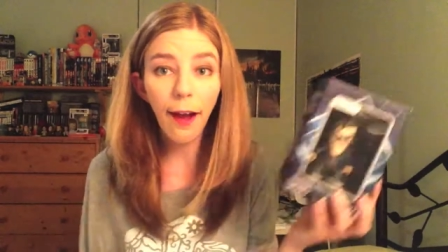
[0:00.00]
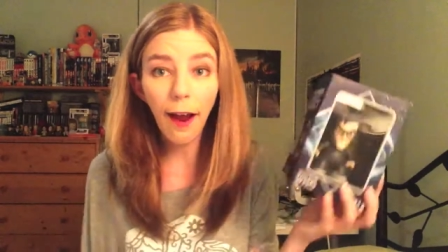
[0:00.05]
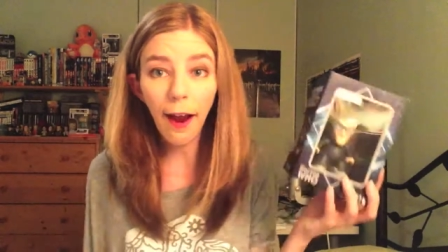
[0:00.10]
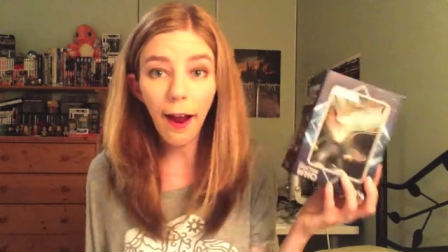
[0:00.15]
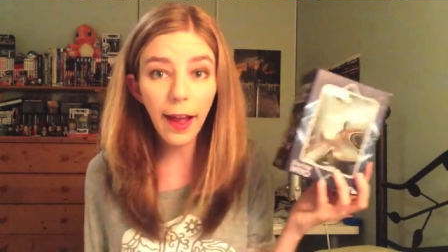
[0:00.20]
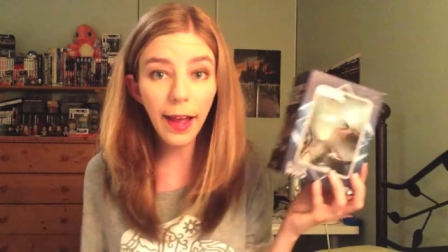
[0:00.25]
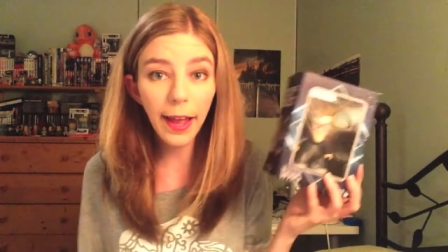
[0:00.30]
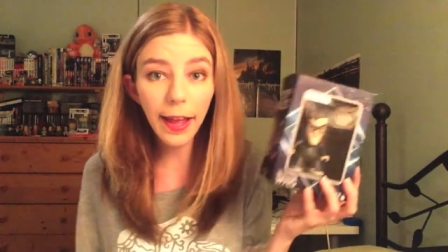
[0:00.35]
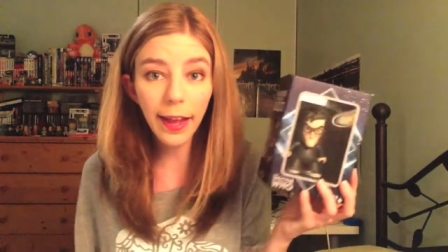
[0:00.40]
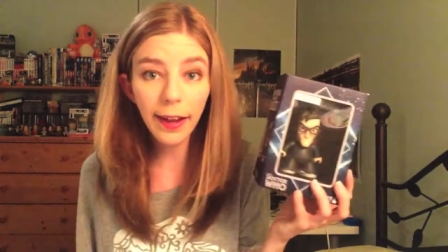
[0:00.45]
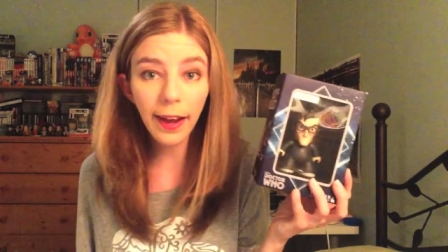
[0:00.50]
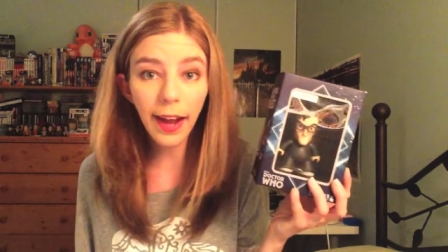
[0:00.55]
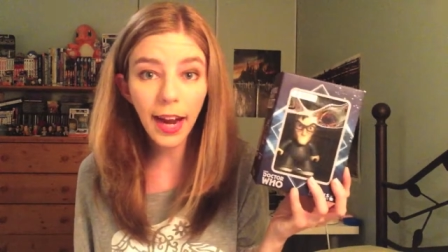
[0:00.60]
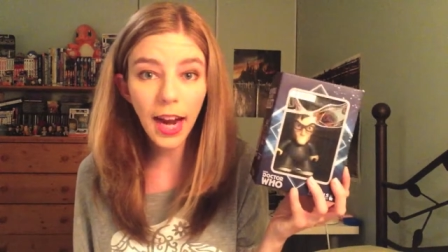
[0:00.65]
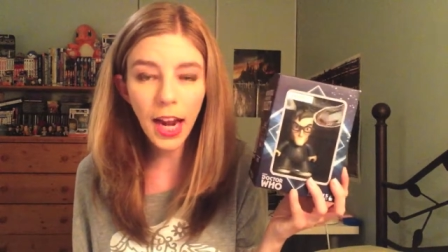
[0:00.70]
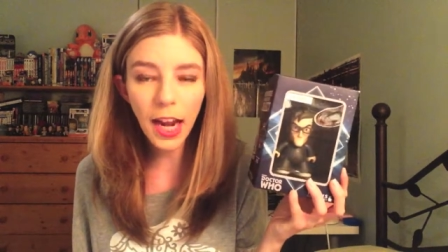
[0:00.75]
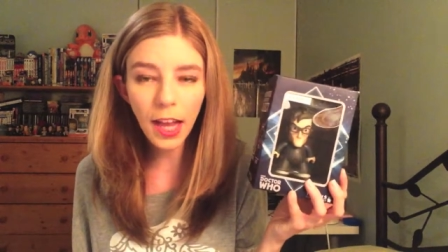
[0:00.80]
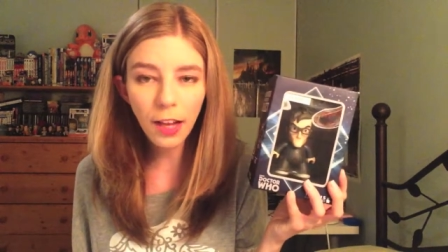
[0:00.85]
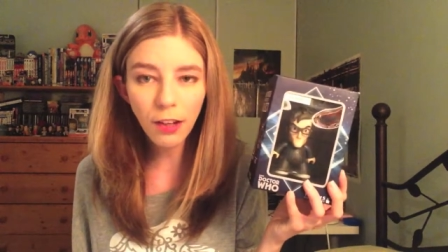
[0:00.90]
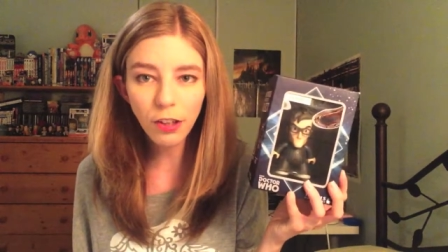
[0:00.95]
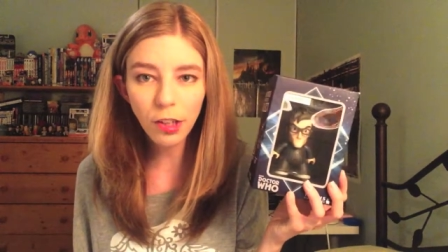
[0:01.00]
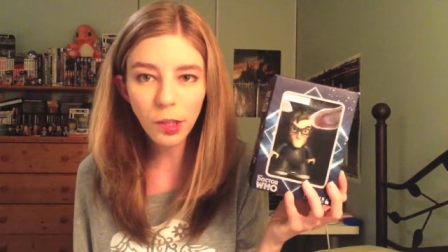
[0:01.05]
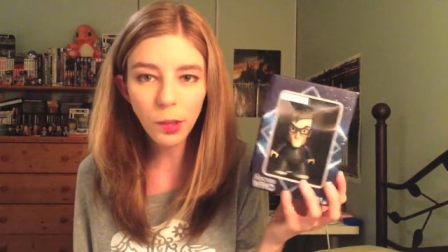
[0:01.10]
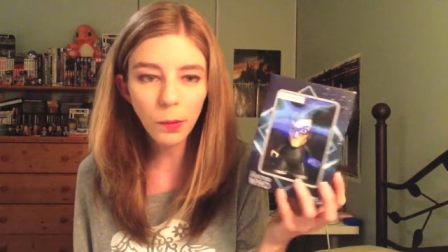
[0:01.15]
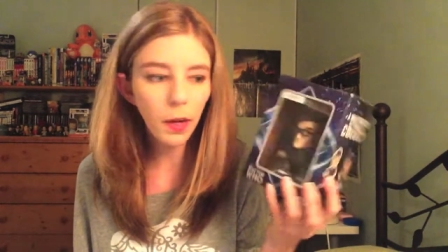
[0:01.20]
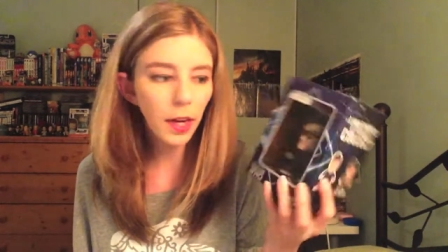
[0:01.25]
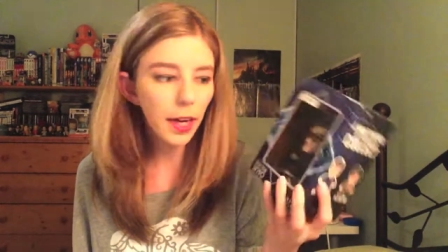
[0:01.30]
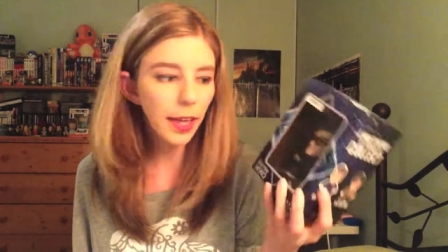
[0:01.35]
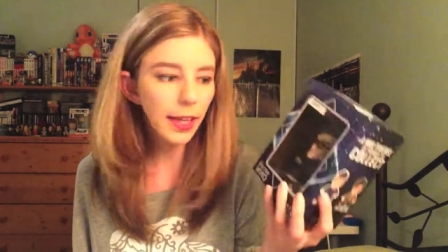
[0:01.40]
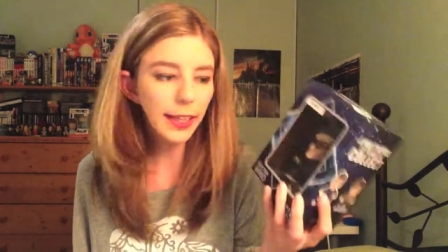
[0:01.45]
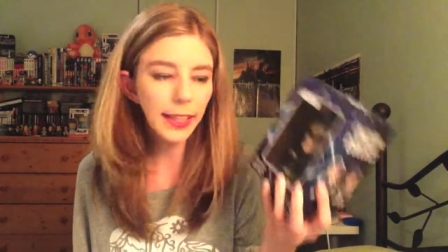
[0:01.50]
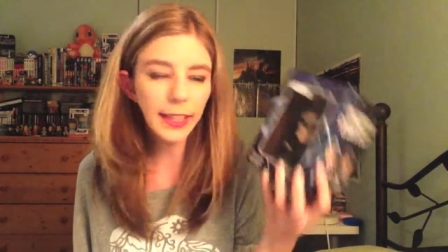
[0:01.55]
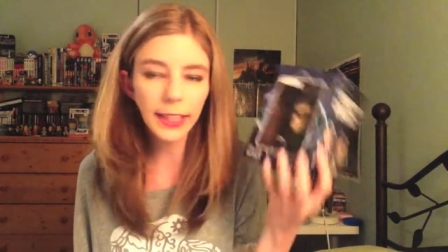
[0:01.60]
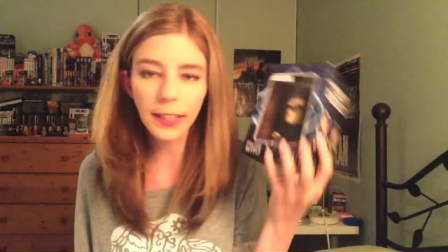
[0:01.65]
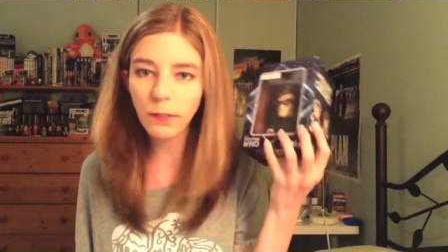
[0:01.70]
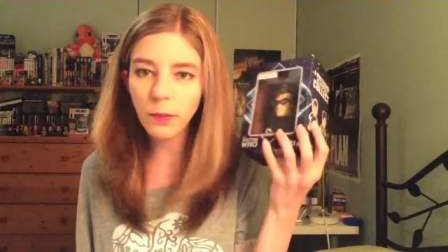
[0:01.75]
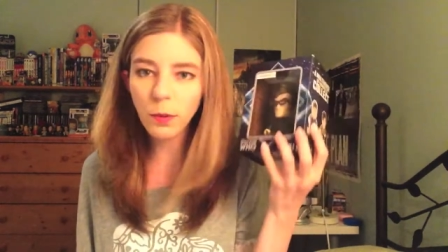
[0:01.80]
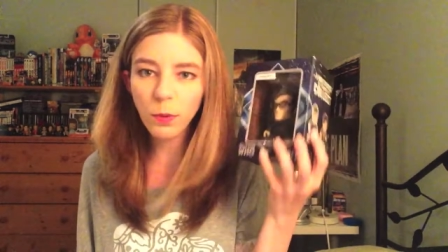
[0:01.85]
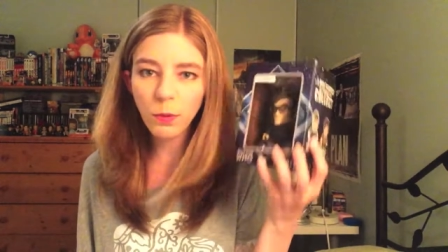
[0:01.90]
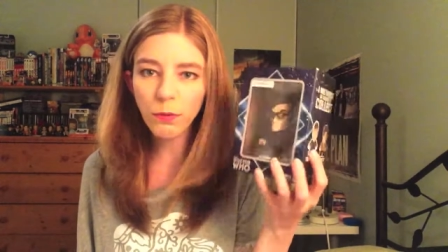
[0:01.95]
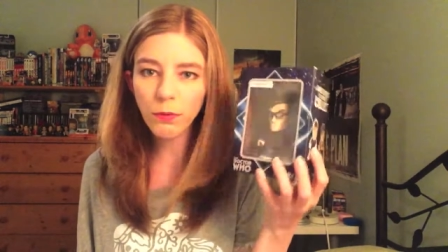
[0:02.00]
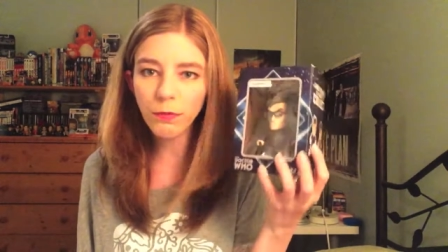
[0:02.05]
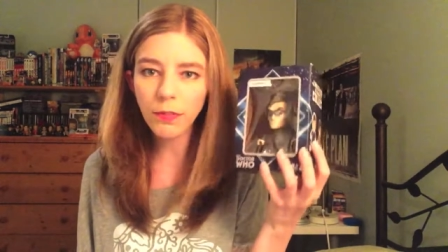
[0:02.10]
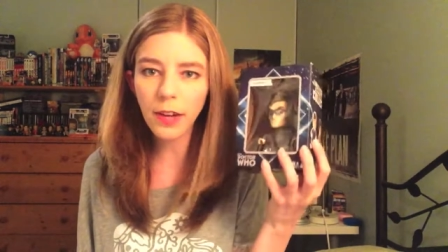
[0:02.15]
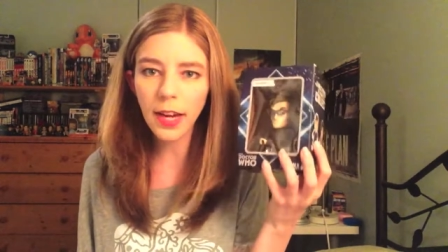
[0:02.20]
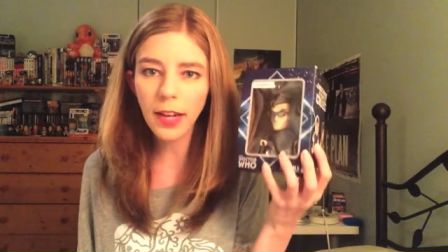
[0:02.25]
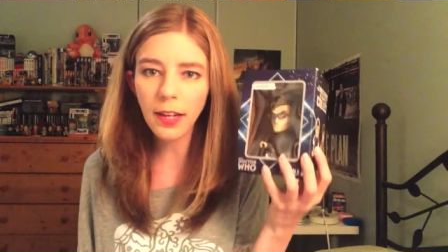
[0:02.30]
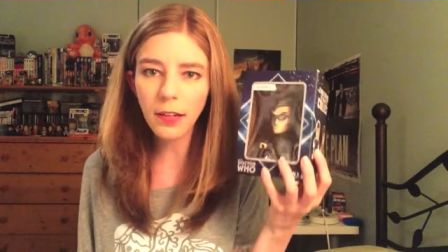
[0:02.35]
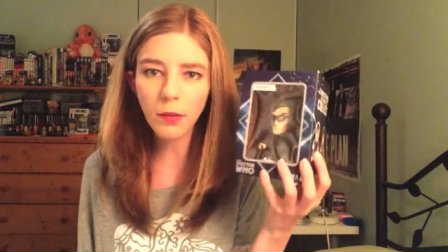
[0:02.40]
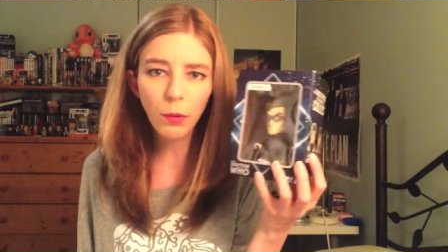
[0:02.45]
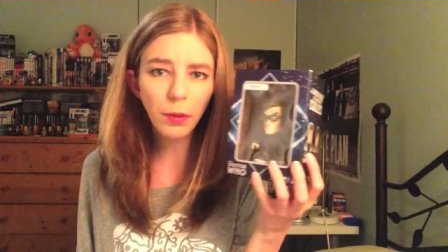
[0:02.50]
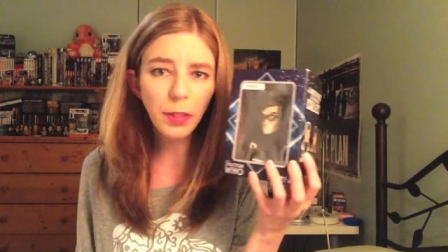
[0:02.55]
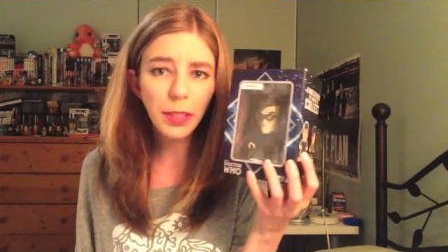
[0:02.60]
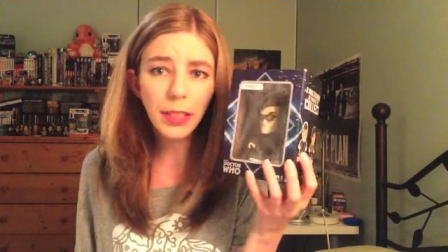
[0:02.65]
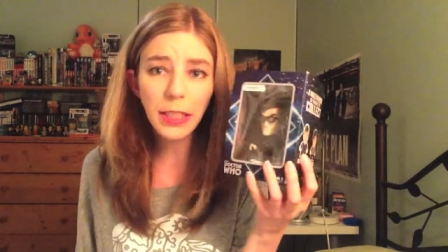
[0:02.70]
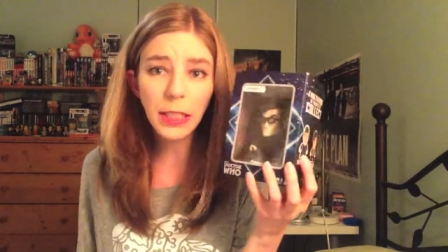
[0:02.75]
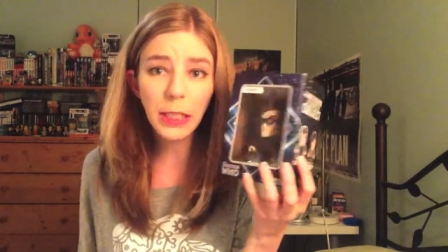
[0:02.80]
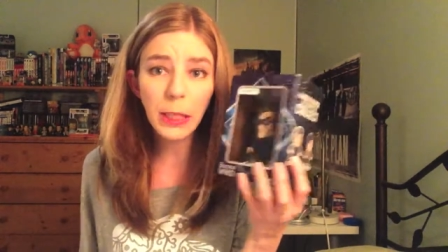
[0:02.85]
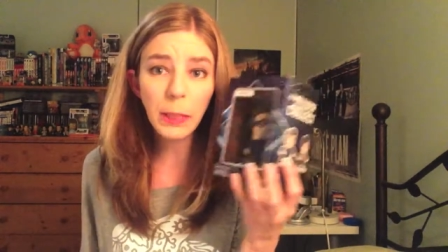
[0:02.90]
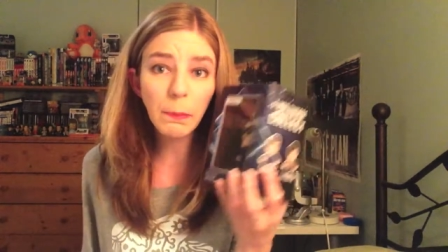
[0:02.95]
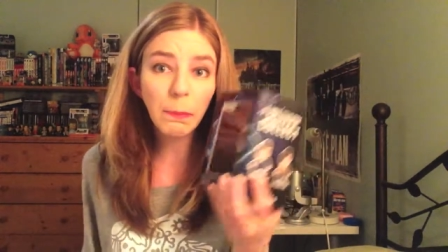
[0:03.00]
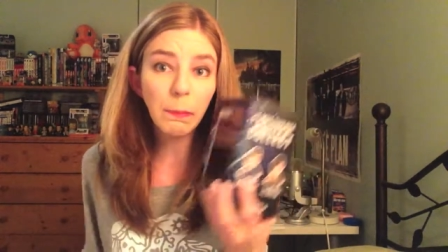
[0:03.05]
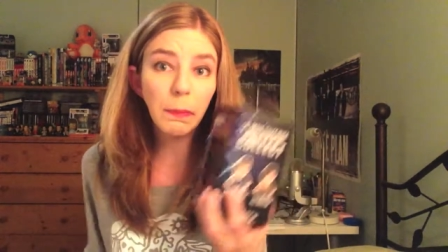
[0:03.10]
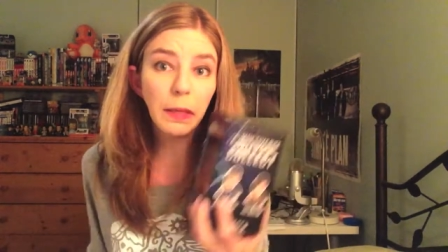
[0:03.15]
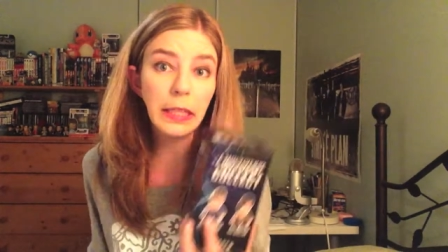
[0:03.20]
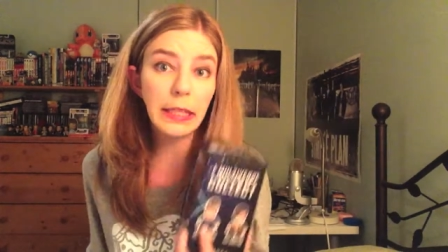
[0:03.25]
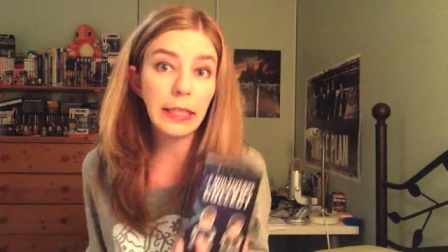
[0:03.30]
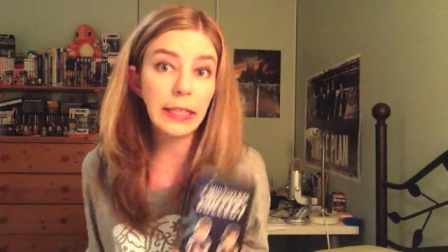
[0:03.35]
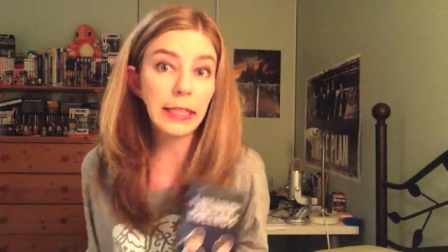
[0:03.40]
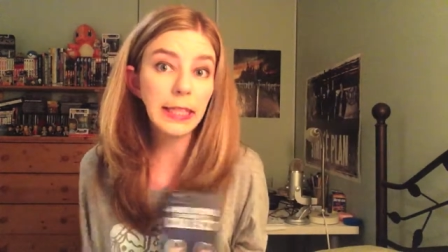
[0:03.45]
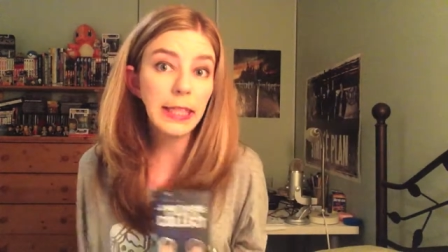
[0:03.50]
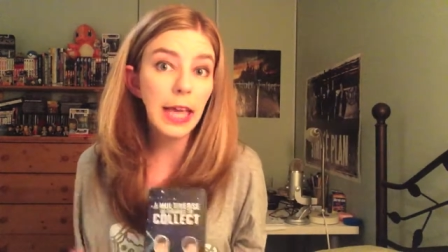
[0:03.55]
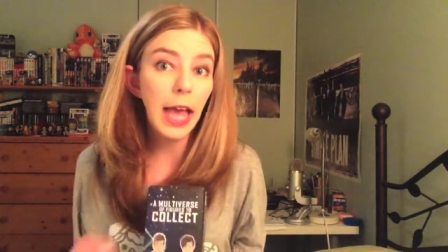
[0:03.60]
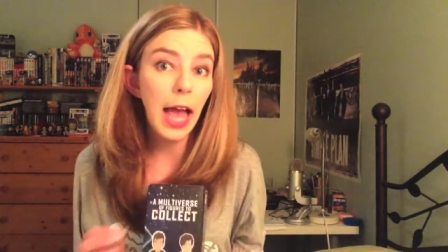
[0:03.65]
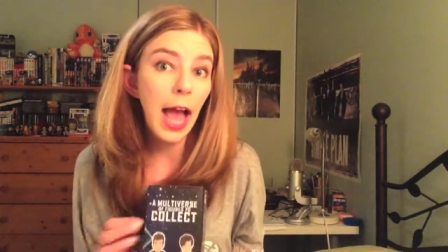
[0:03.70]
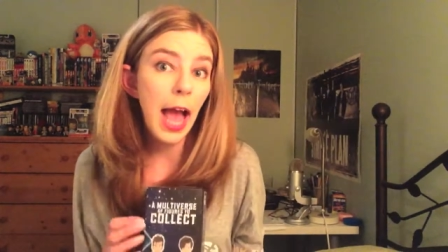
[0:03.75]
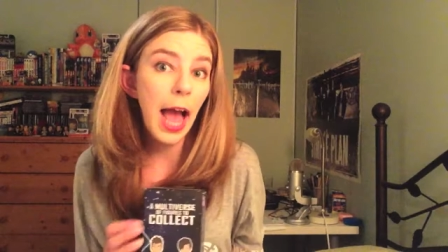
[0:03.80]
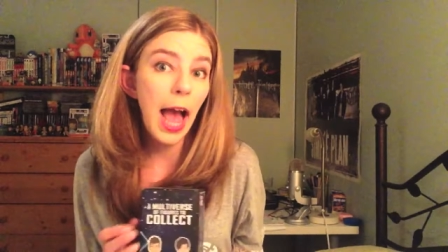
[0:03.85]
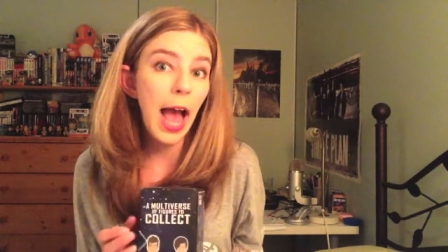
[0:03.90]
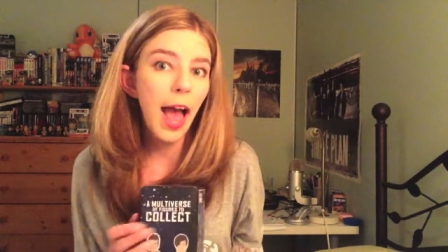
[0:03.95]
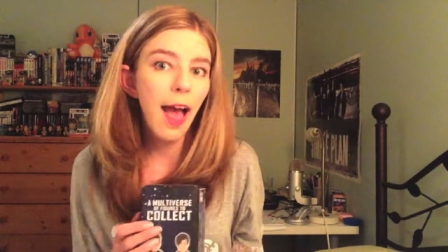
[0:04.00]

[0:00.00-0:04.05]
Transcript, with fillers: I got an extra one. I can give it to a friend or I can keep it.